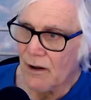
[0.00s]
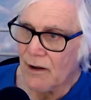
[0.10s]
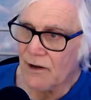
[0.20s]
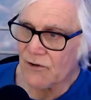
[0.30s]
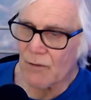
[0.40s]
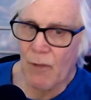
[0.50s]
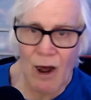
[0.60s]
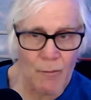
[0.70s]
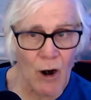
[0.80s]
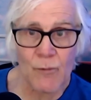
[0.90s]
He said,
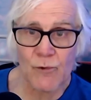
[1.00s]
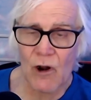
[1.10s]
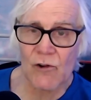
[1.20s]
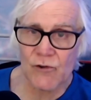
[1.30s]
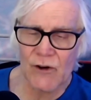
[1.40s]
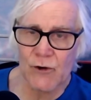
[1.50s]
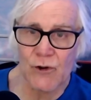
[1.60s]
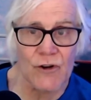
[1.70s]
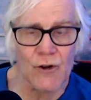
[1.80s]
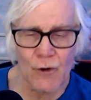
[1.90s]
Bob Armstrong said you
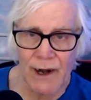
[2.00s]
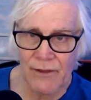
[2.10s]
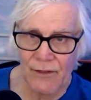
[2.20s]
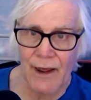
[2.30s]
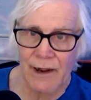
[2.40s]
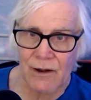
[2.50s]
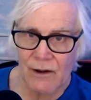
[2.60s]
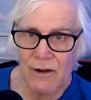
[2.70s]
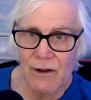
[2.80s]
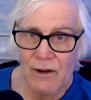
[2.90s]
could do anything.
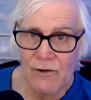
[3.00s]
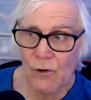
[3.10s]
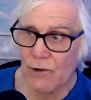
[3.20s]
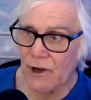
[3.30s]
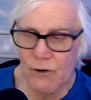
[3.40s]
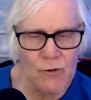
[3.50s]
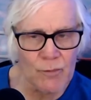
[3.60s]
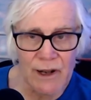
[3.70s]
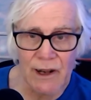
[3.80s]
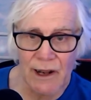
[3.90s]
So can you
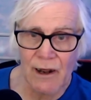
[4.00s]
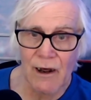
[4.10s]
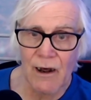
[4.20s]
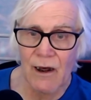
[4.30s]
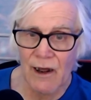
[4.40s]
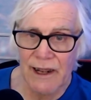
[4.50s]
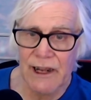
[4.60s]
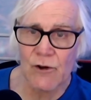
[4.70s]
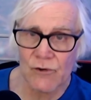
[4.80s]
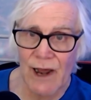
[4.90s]
be a
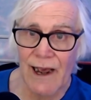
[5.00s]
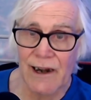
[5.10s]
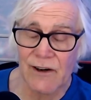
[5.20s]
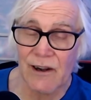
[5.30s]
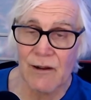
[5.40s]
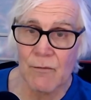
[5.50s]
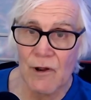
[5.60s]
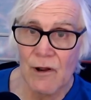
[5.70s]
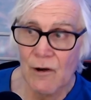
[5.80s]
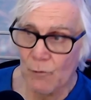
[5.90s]
heel tag team
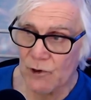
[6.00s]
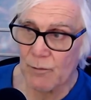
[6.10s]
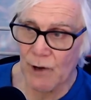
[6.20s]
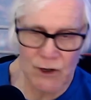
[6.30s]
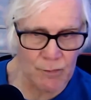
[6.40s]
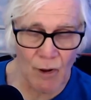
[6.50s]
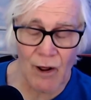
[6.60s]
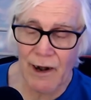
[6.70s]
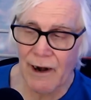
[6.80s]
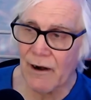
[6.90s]
with the bleach
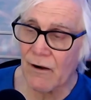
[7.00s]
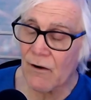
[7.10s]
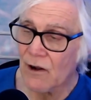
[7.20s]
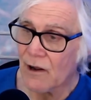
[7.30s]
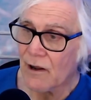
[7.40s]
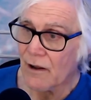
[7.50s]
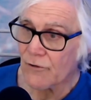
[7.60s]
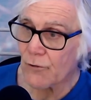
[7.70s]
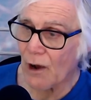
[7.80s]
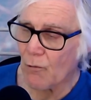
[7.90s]
blonde hair?
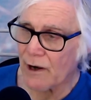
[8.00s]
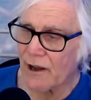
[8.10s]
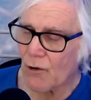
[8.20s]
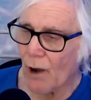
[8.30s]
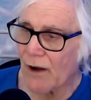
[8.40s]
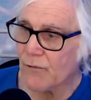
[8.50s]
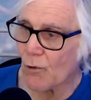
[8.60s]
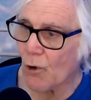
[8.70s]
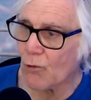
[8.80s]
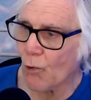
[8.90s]
So I want to get away from the
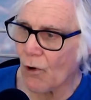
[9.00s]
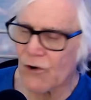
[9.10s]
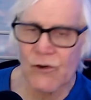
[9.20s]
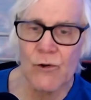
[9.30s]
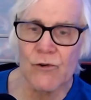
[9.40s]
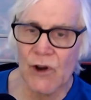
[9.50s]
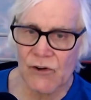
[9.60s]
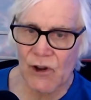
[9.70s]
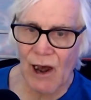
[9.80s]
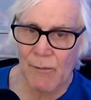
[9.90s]
Road Warriors and do
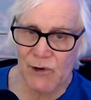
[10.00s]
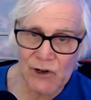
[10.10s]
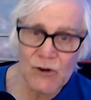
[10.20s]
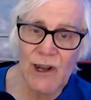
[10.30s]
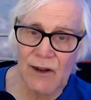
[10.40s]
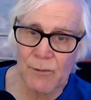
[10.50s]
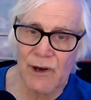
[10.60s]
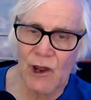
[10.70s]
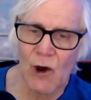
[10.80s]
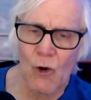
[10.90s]
just the opposite. Can you give me
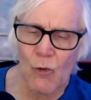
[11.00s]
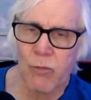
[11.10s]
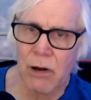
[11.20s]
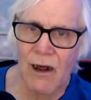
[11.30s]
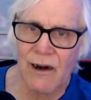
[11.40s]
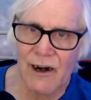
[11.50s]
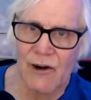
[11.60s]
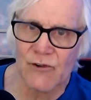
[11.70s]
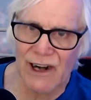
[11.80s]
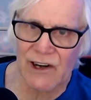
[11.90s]
the old blonde
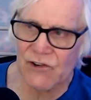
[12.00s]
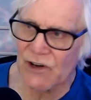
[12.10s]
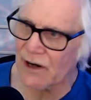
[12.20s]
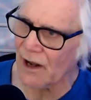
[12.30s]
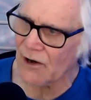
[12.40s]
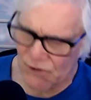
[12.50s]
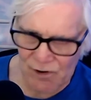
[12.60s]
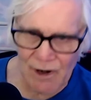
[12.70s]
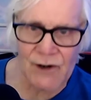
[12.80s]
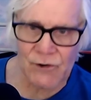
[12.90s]
haired chicken shit? I
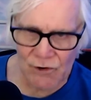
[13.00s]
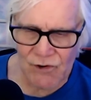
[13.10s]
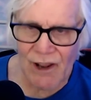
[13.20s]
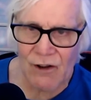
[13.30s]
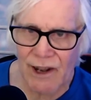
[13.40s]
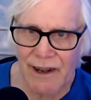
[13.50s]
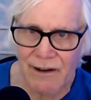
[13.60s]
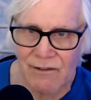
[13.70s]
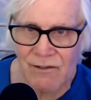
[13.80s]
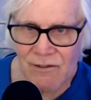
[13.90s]
sure as hell
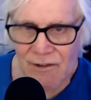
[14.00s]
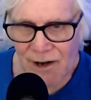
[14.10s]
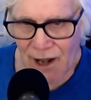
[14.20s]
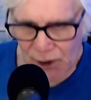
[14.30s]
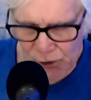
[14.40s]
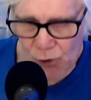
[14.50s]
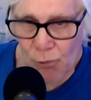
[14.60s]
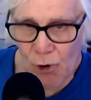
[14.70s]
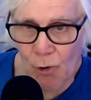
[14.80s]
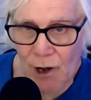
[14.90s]
can. And I can do it
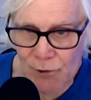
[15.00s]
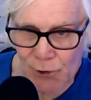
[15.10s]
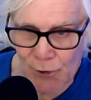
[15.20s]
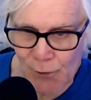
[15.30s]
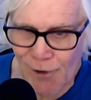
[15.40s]
real well too.